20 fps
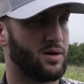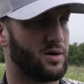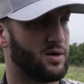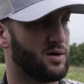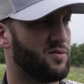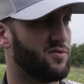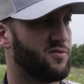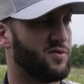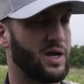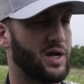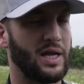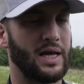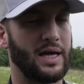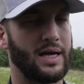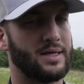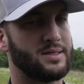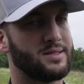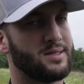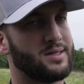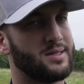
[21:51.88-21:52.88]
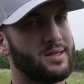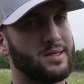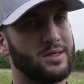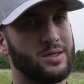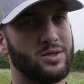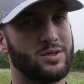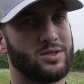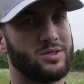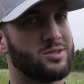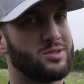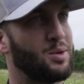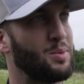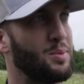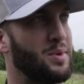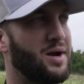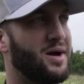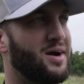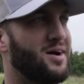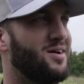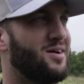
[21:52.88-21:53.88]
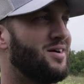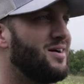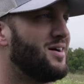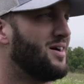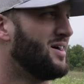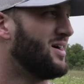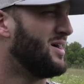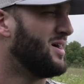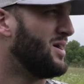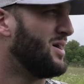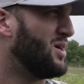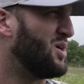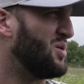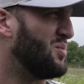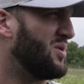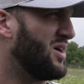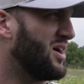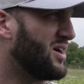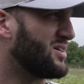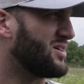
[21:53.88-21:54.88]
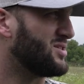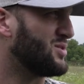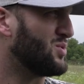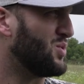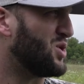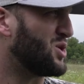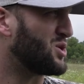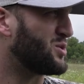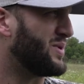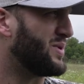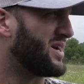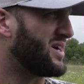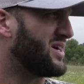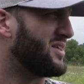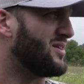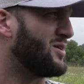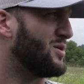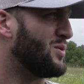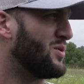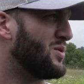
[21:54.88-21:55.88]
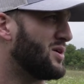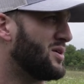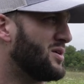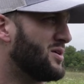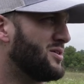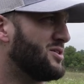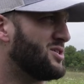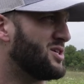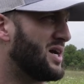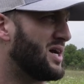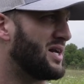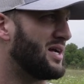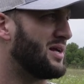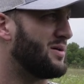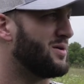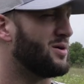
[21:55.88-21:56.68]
If fate has it and that deer somehow miraculously walks back in there, we'll get another shot at him.